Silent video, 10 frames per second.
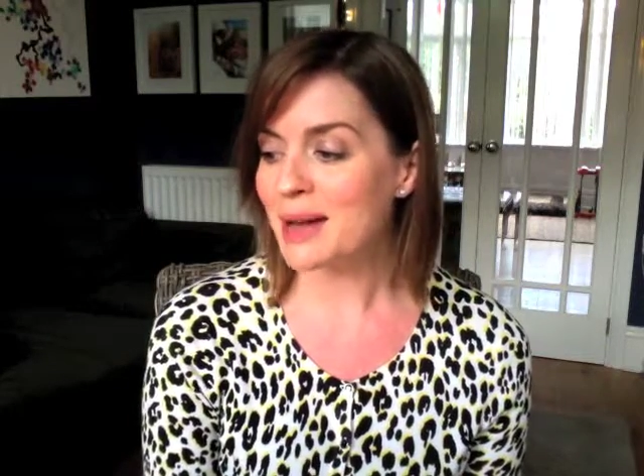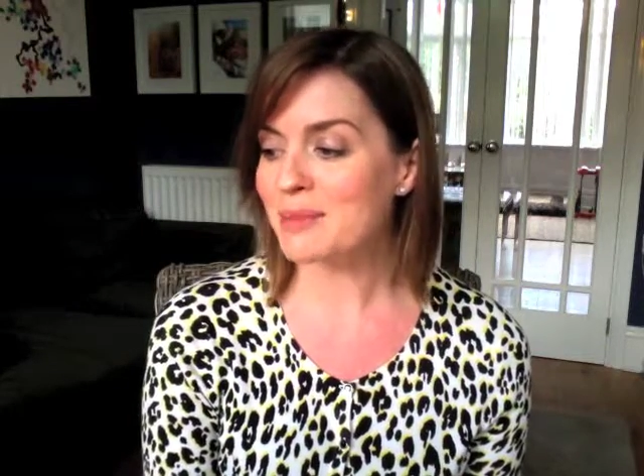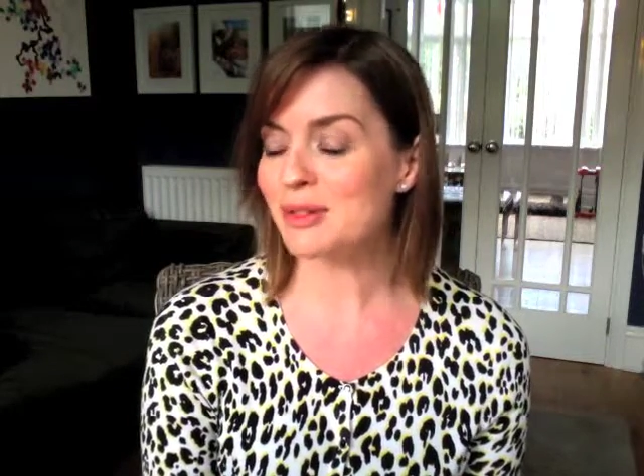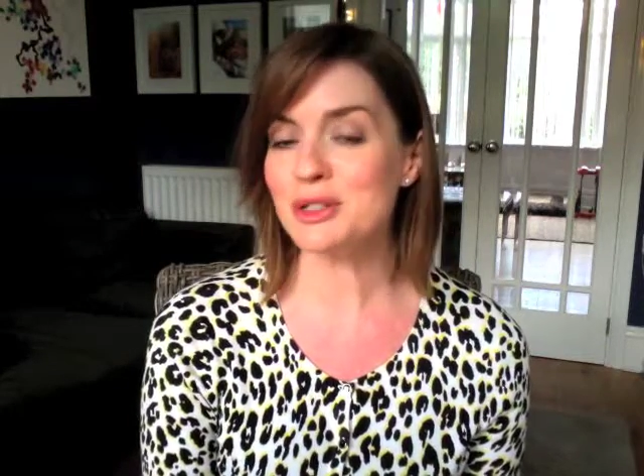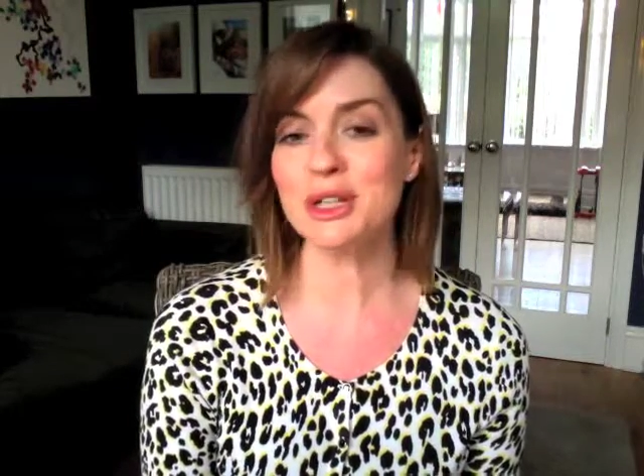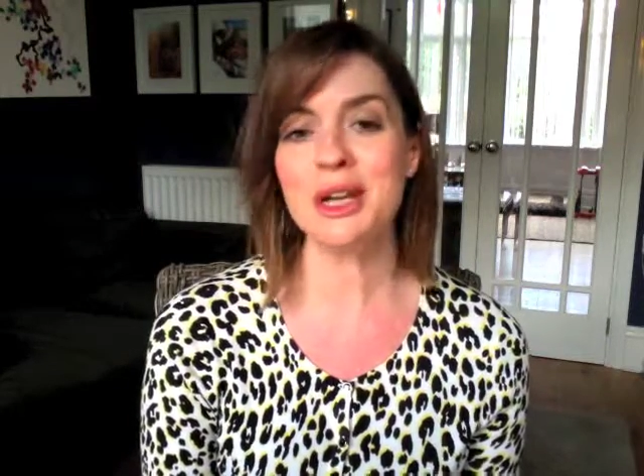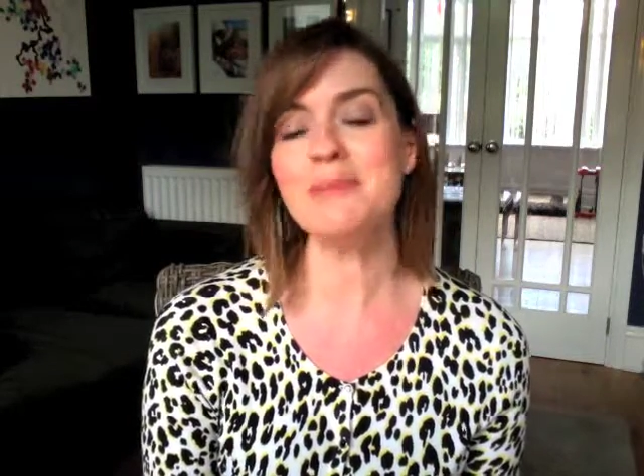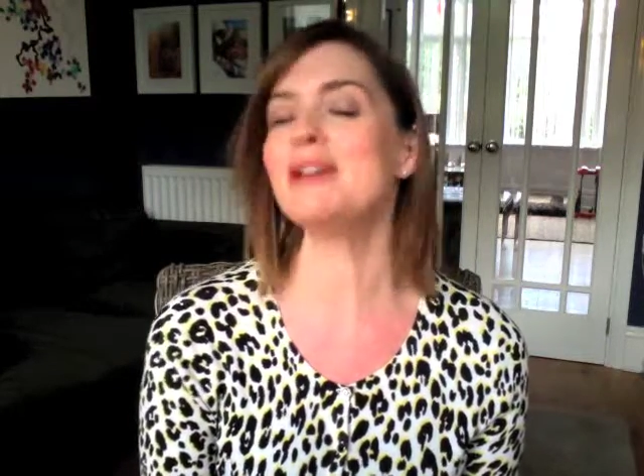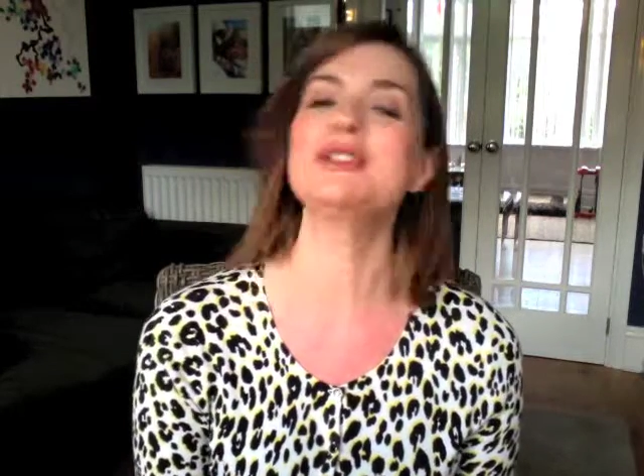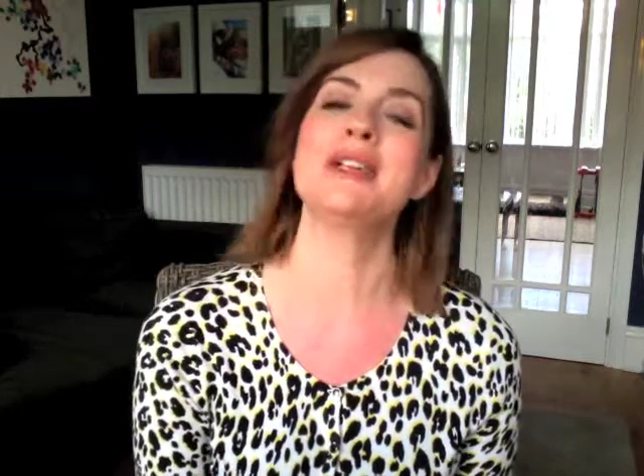So as you can
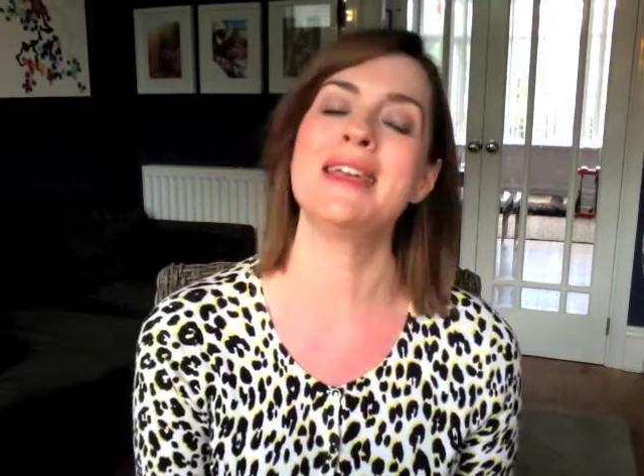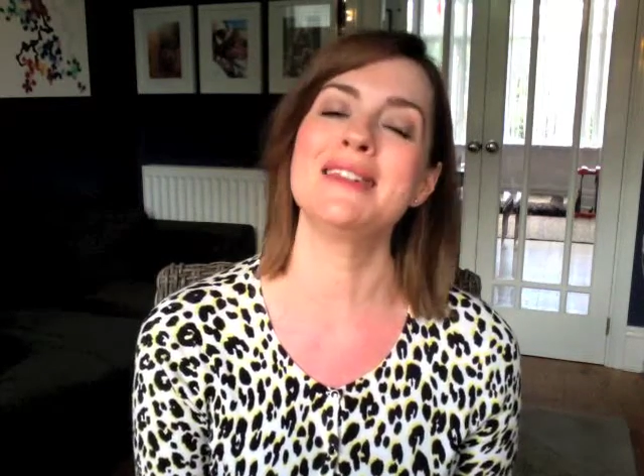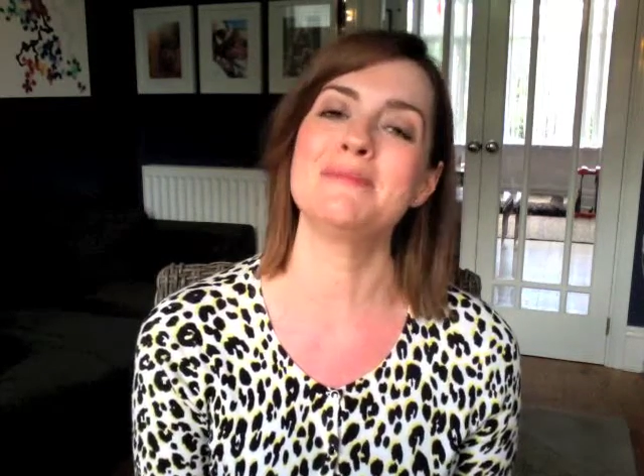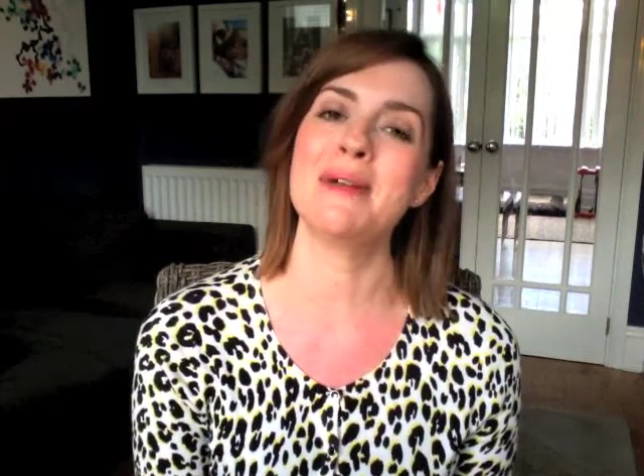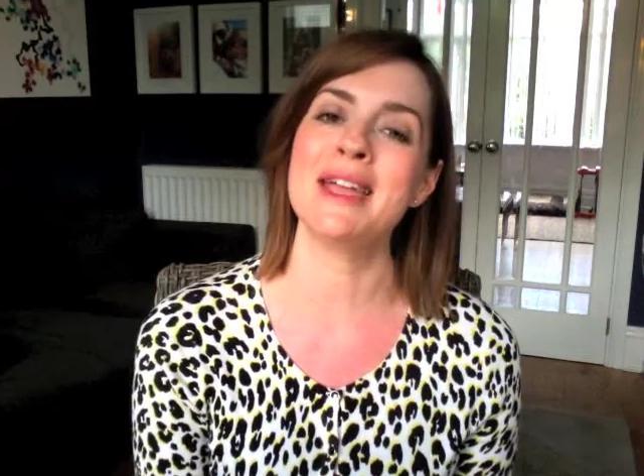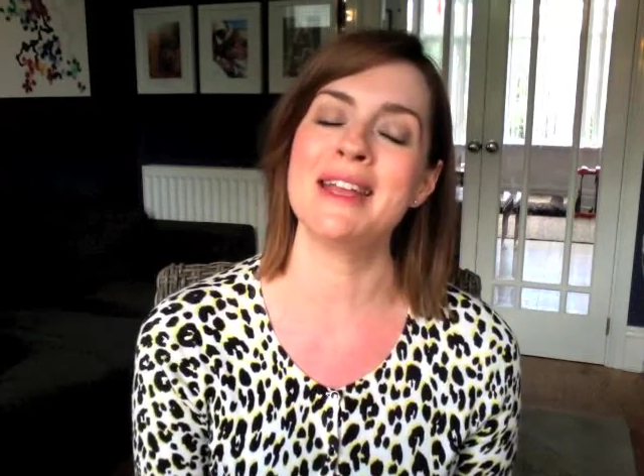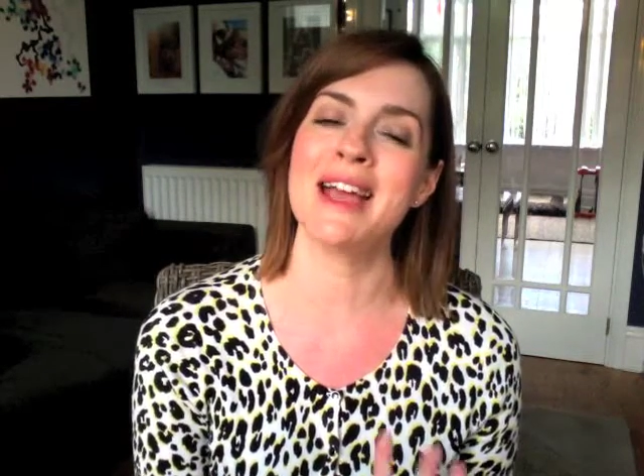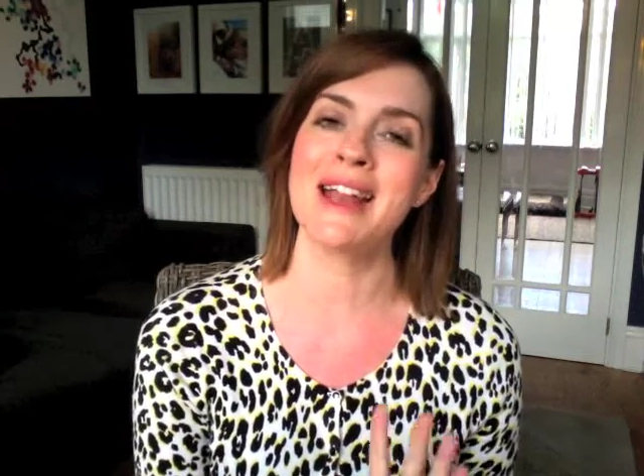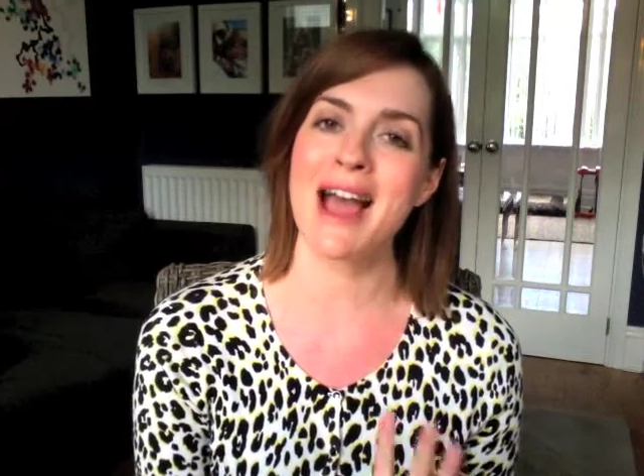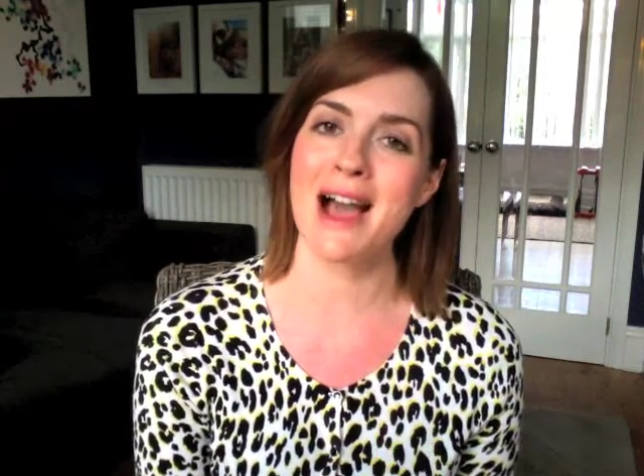imagine, it's been an